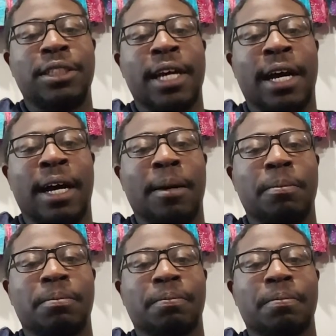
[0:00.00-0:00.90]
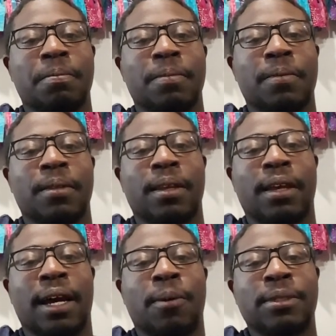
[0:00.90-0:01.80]
job.
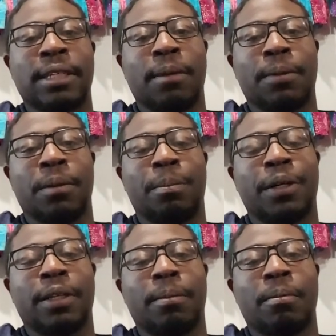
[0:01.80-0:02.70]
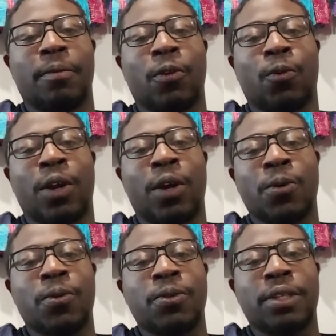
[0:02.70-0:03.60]
I was able to put the
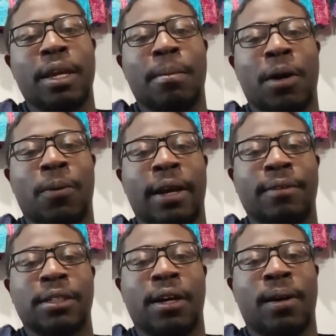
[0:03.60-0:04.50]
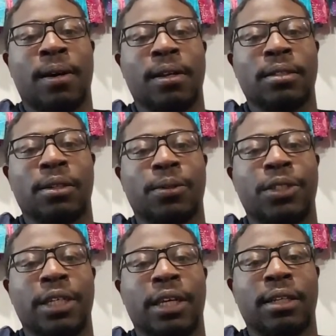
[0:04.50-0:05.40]
rose in my wife's car so
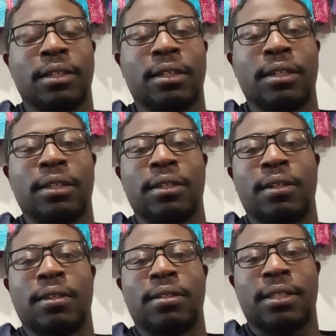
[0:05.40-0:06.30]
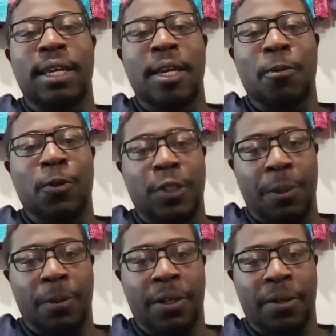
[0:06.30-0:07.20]
she could see it when she
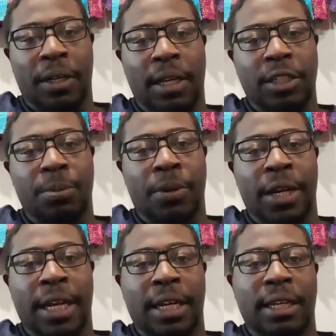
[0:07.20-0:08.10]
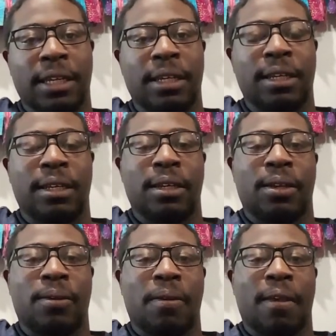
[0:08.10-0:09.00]
went on her lunch break.
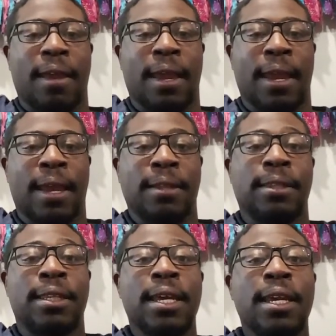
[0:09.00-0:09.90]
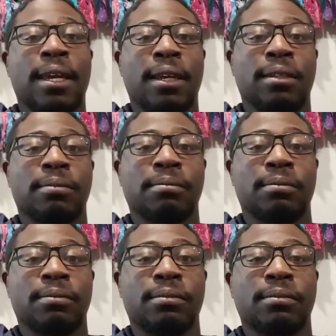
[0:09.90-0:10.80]
And then
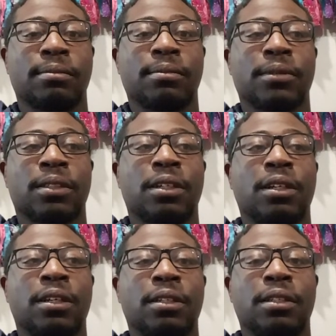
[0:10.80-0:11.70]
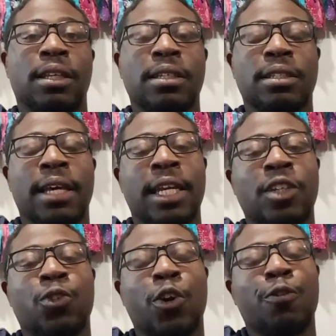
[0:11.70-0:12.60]
this lady
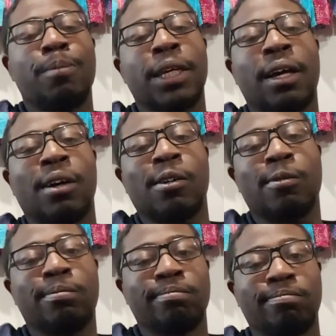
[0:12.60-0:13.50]
drove me home.